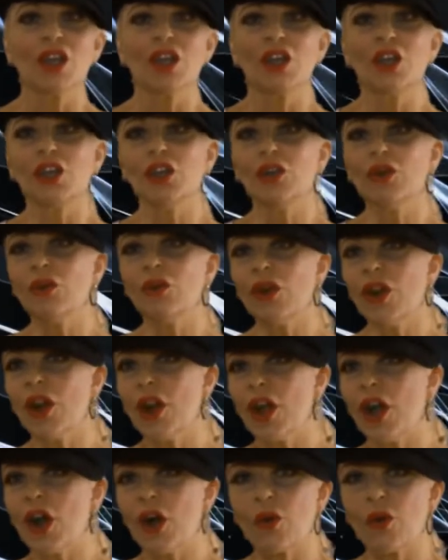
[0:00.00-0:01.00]
You
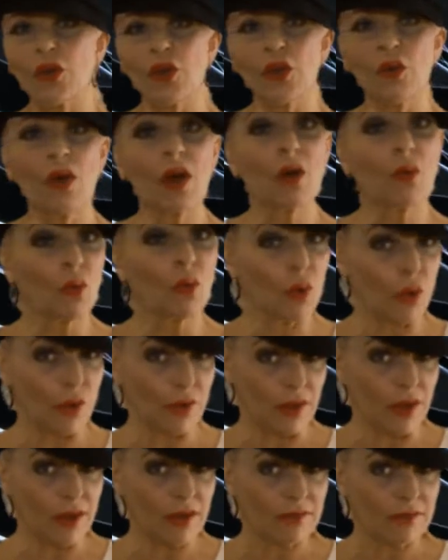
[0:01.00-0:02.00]
know you are
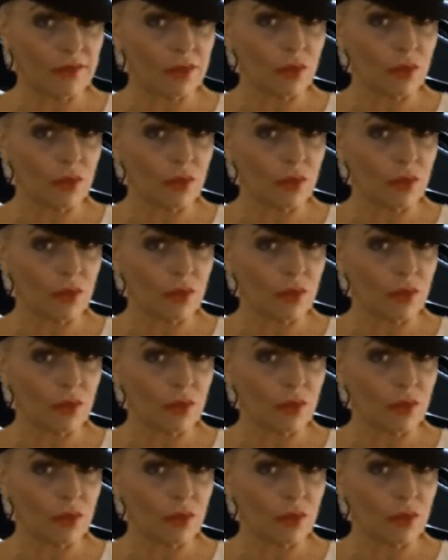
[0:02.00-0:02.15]
worthy,